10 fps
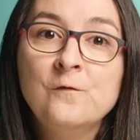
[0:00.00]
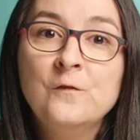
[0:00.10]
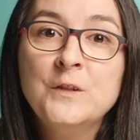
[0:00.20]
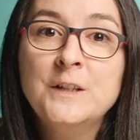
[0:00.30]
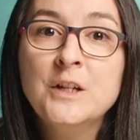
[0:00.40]

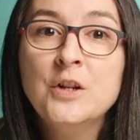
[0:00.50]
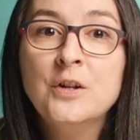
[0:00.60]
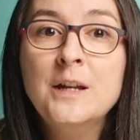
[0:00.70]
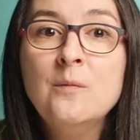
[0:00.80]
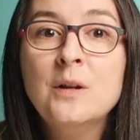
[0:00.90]
For
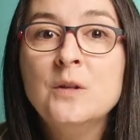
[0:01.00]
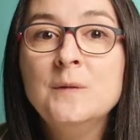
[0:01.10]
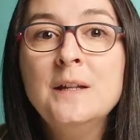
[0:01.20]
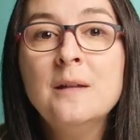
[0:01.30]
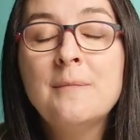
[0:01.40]
security, when
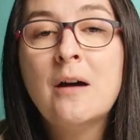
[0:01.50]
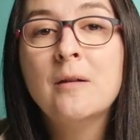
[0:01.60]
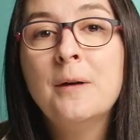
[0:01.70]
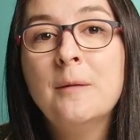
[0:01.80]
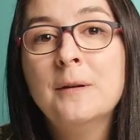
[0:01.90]
using the
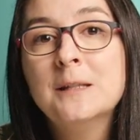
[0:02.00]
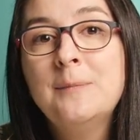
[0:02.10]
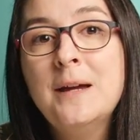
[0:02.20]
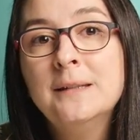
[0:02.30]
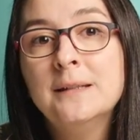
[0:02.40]
mount in public
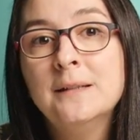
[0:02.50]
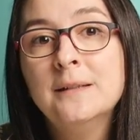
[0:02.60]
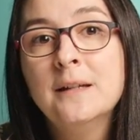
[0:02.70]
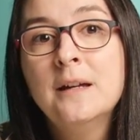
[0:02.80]
spaces,